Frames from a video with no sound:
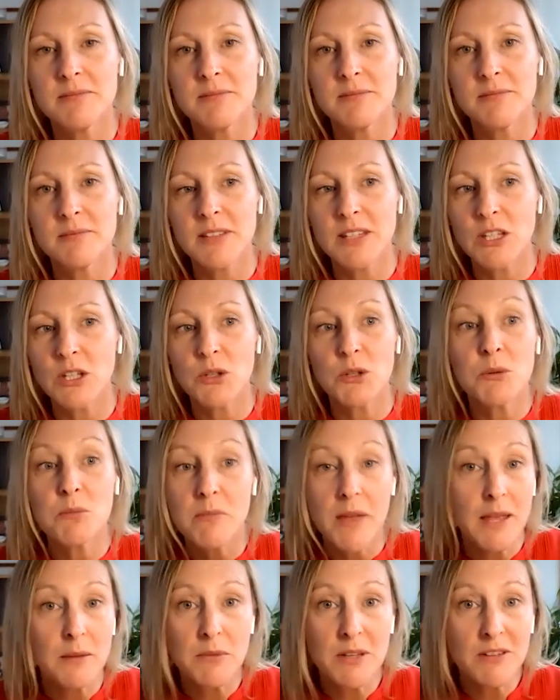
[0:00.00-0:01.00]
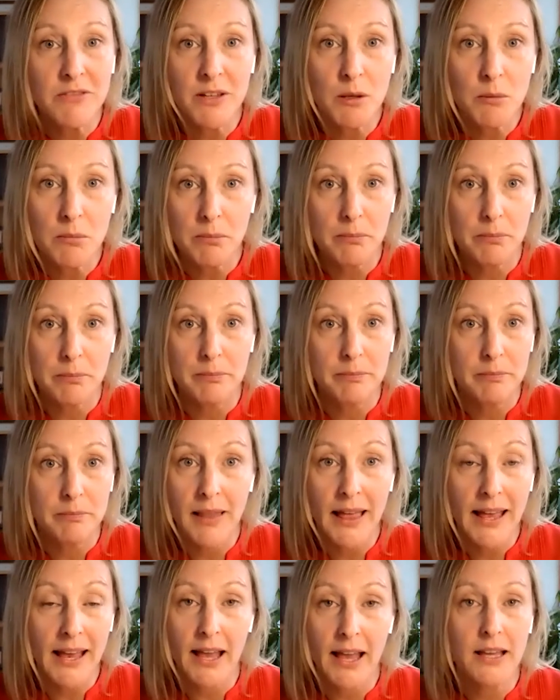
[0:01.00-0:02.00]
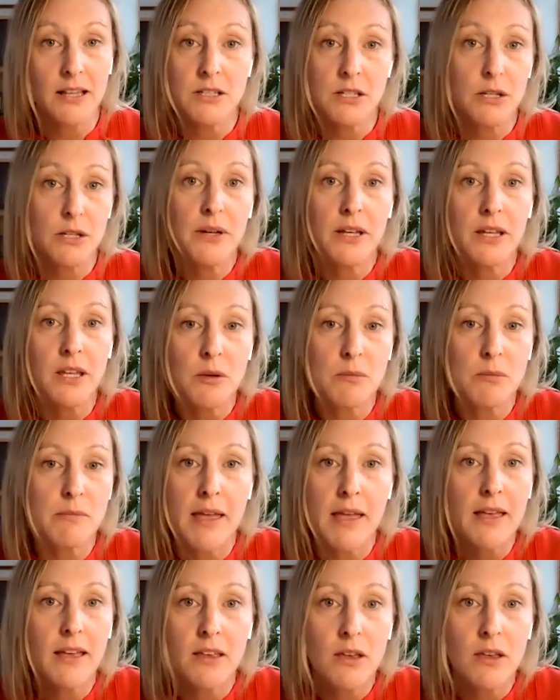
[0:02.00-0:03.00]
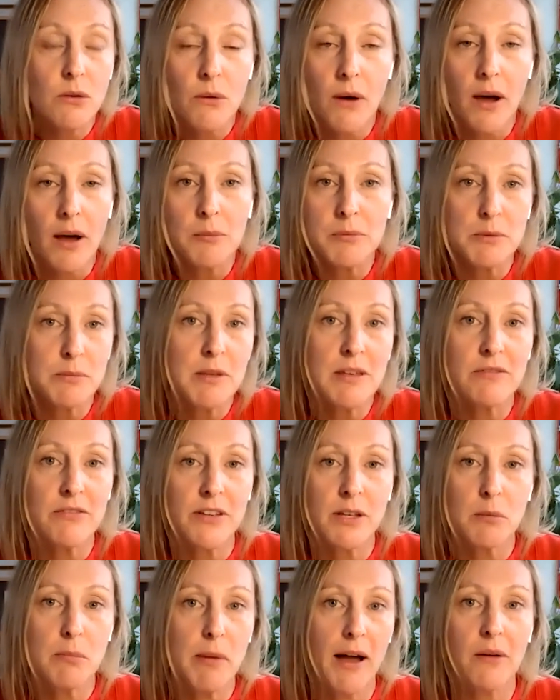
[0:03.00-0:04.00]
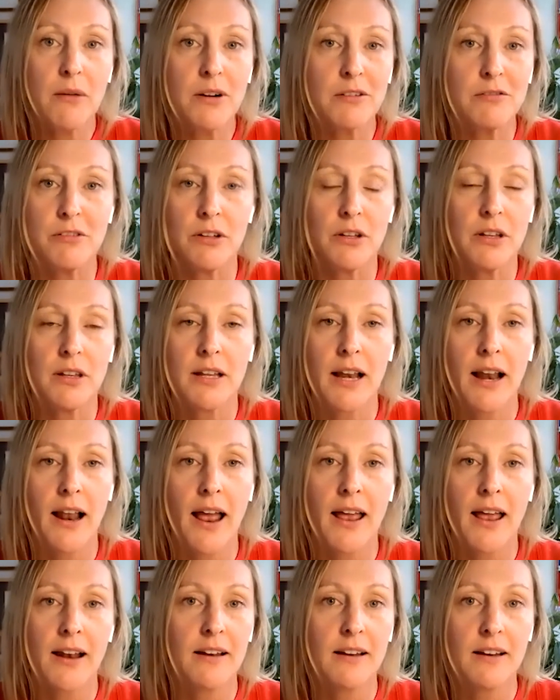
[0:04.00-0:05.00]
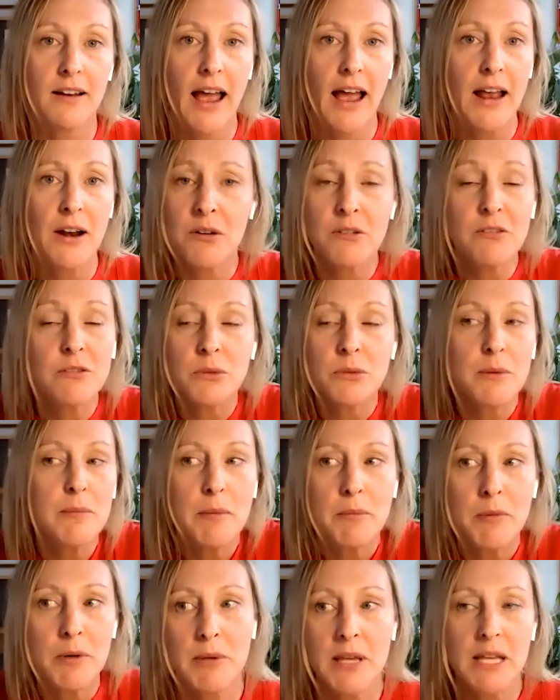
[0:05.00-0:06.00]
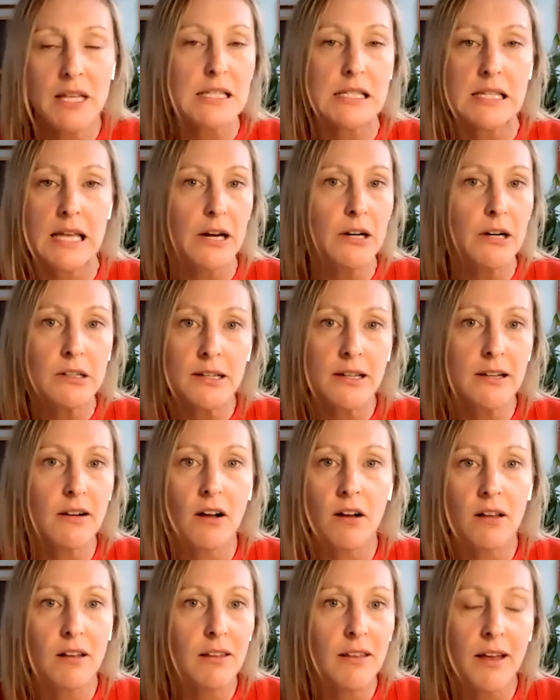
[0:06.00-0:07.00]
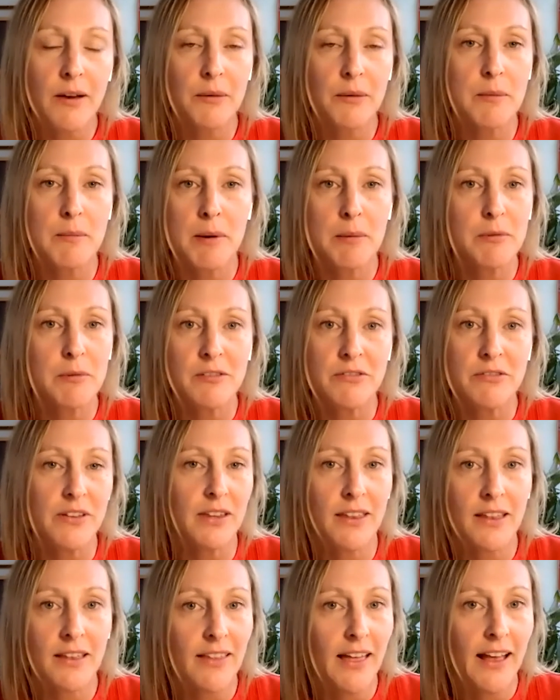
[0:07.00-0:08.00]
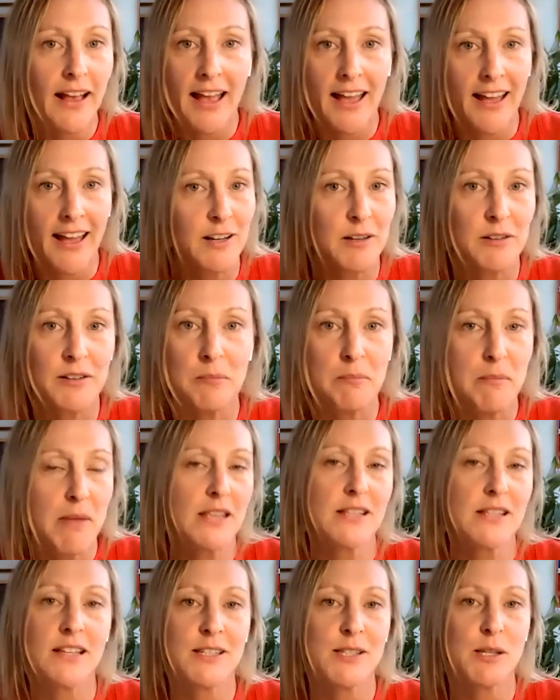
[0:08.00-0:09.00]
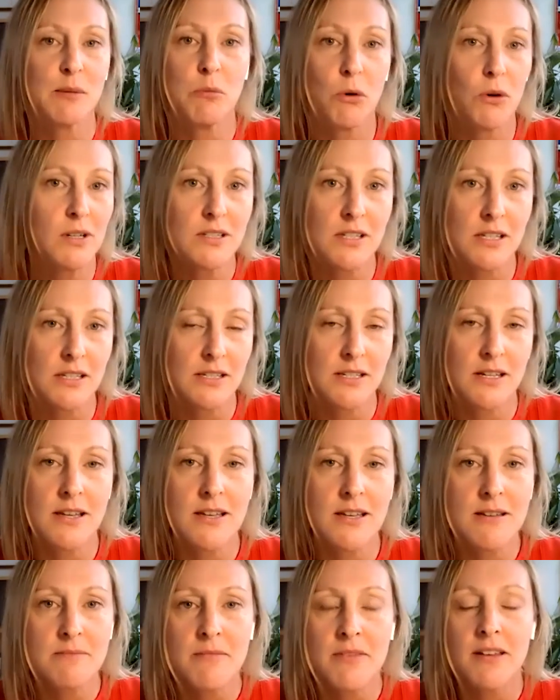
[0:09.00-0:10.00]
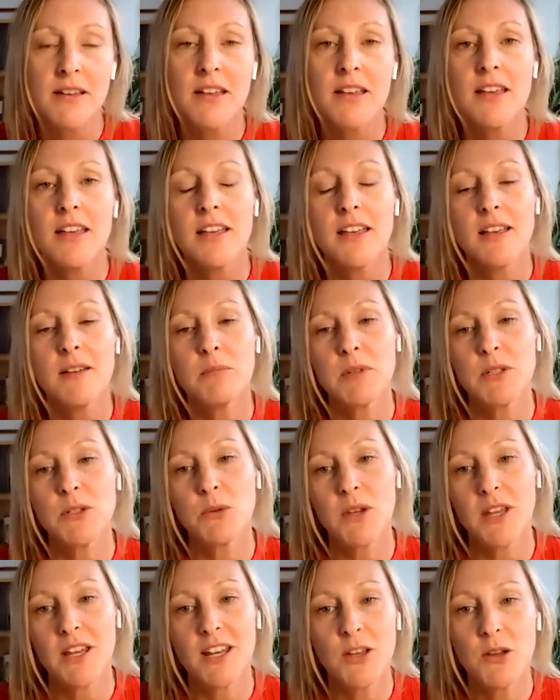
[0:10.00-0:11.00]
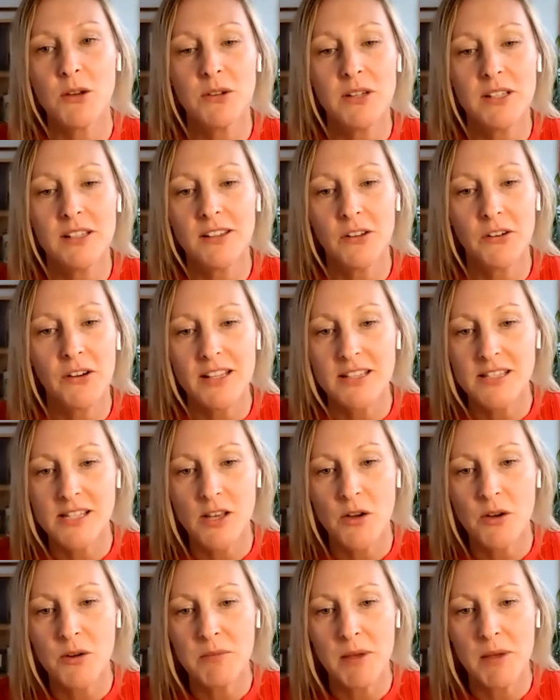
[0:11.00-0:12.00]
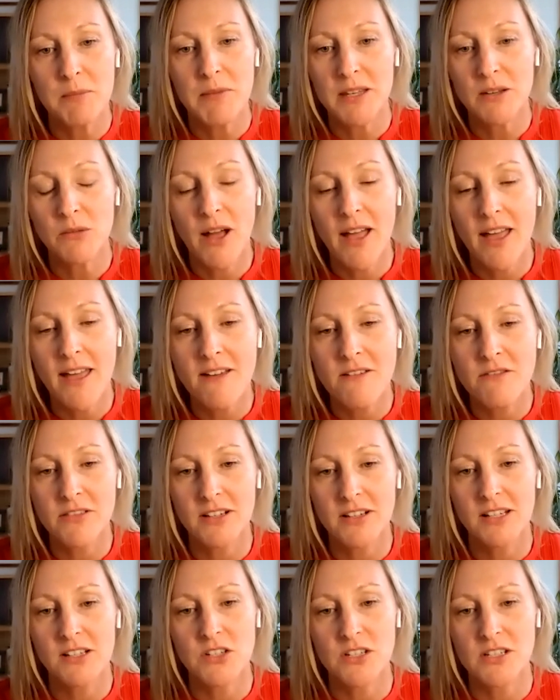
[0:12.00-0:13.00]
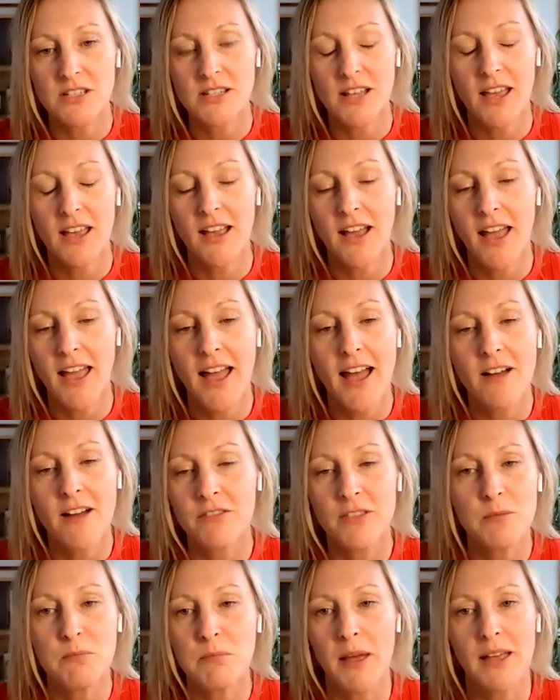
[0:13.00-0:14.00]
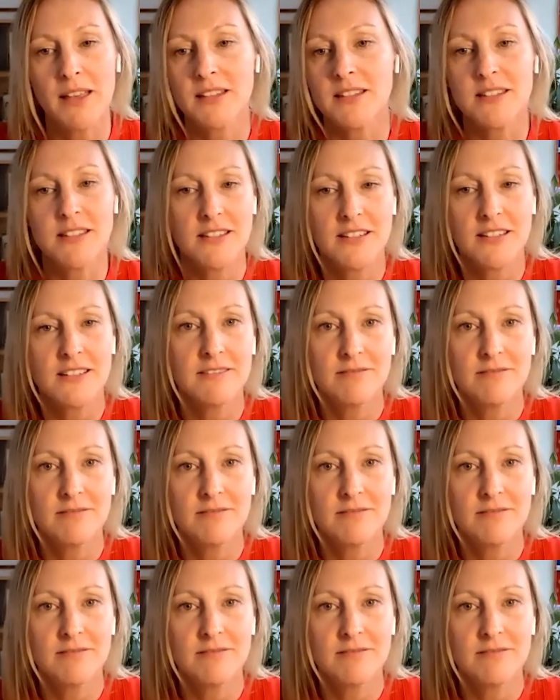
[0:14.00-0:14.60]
made me feel like I could do it. You helped me feel powerful. And I don't remember being scared at all. I remember feeling like I had an amazing support system between you and Lorenzo, my midwife. And it just like, I have the best